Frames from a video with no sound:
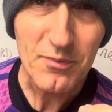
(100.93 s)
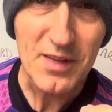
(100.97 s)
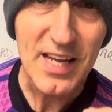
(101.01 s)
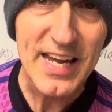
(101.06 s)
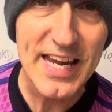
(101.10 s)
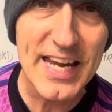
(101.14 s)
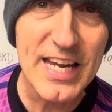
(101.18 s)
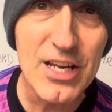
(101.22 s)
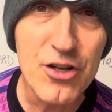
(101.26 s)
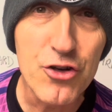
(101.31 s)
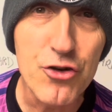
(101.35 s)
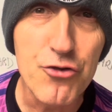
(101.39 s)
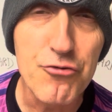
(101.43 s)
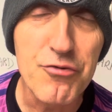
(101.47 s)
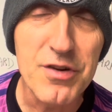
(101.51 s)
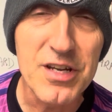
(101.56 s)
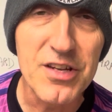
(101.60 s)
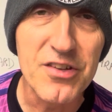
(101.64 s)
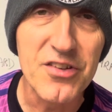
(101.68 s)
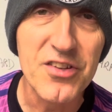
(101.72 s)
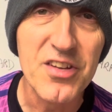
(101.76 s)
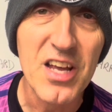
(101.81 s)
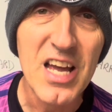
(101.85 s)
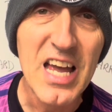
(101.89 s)

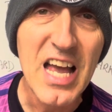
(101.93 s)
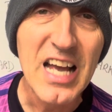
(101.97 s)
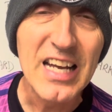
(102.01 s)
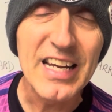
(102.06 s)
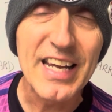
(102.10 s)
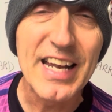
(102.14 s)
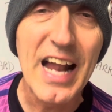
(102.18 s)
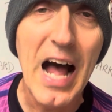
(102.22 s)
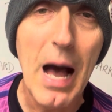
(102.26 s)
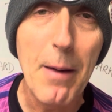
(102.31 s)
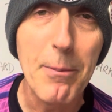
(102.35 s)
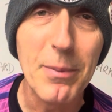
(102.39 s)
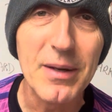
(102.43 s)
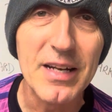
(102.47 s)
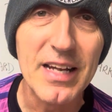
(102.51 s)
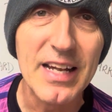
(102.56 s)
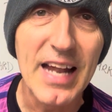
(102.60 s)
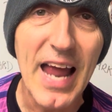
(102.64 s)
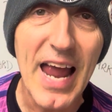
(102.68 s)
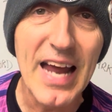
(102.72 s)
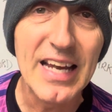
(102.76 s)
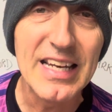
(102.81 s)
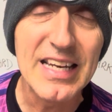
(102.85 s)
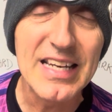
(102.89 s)
Injuries can happen at
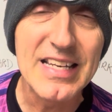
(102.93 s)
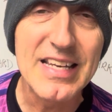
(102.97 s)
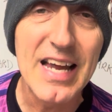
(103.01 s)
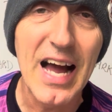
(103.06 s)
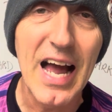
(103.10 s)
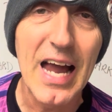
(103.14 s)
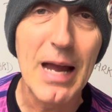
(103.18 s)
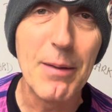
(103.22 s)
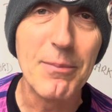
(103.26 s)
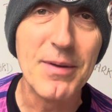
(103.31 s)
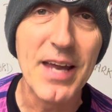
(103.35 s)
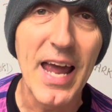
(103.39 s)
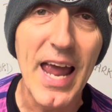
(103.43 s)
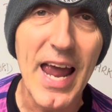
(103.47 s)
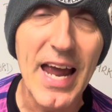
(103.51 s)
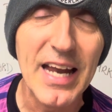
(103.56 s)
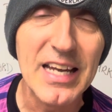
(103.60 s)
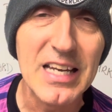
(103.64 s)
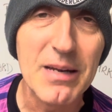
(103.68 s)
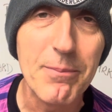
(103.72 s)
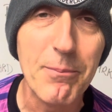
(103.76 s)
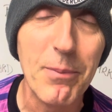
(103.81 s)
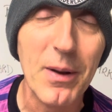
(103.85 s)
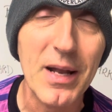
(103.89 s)
any time to
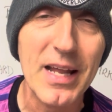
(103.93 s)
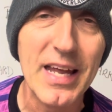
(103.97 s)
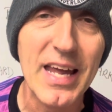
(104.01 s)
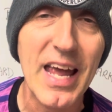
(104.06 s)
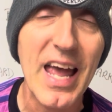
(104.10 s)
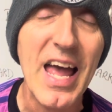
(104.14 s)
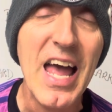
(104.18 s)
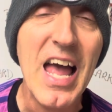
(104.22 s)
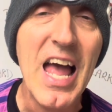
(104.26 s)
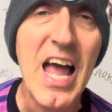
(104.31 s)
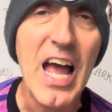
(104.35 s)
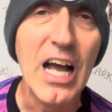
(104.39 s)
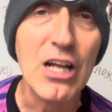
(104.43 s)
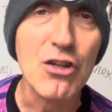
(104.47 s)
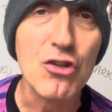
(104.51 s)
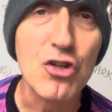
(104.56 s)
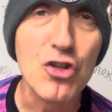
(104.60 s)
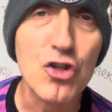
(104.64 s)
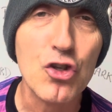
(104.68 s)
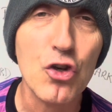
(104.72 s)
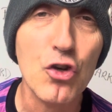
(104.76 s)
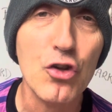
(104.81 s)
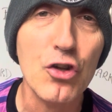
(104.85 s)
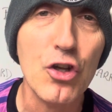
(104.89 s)
any player, and
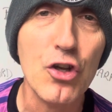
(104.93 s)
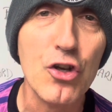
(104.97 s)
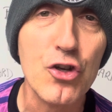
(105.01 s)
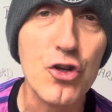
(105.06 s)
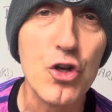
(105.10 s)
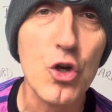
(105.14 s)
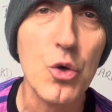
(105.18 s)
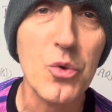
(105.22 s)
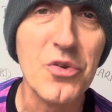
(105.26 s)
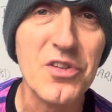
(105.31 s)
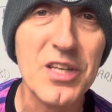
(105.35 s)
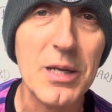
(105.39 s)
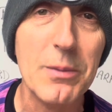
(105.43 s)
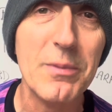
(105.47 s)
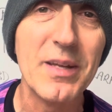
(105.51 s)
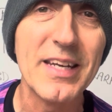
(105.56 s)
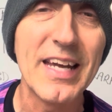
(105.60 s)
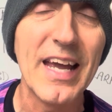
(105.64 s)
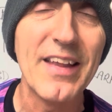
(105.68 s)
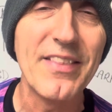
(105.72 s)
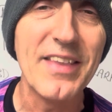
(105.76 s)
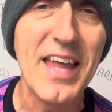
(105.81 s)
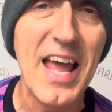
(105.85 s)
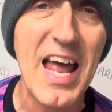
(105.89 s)
Sunderland do seem to
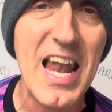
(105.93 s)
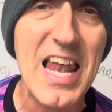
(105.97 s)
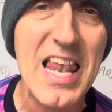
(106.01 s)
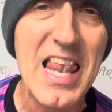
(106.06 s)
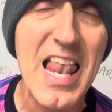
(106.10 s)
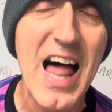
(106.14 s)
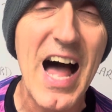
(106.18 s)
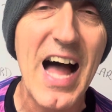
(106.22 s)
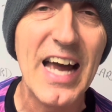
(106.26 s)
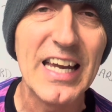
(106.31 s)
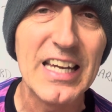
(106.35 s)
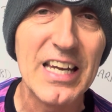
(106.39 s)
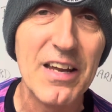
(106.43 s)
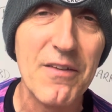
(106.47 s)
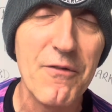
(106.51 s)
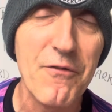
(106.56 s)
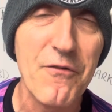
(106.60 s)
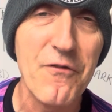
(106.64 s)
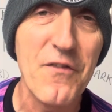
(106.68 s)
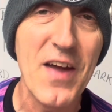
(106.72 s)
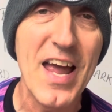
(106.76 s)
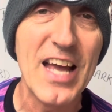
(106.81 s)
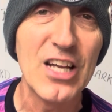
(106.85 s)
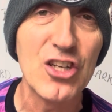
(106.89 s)
get their lion's
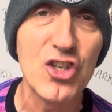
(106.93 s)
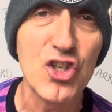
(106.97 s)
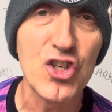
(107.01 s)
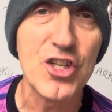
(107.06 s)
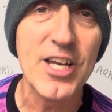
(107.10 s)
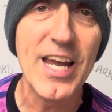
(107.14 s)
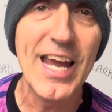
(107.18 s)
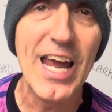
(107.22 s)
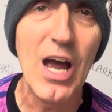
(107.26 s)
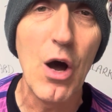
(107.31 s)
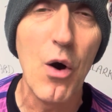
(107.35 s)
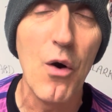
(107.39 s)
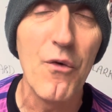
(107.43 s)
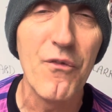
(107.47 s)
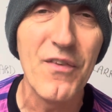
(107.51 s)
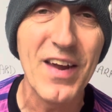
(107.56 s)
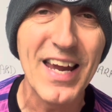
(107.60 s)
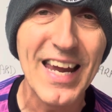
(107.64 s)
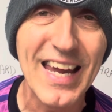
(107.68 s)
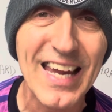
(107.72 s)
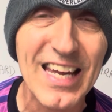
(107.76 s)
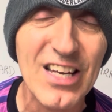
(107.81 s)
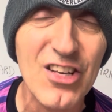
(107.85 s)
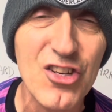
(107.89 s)
fair share of
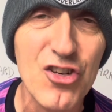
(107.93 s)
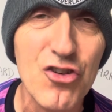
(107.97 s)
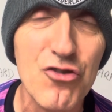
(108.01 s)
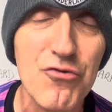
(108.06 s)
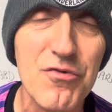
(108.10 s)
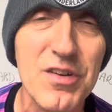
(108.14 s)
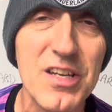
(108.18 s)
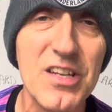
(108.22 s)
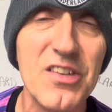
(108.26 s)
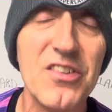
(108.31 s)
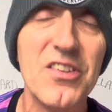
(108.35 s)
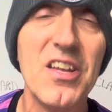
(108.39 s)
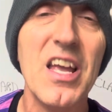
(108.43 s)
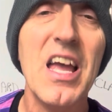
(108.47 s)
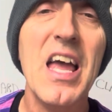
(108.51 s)
injuries.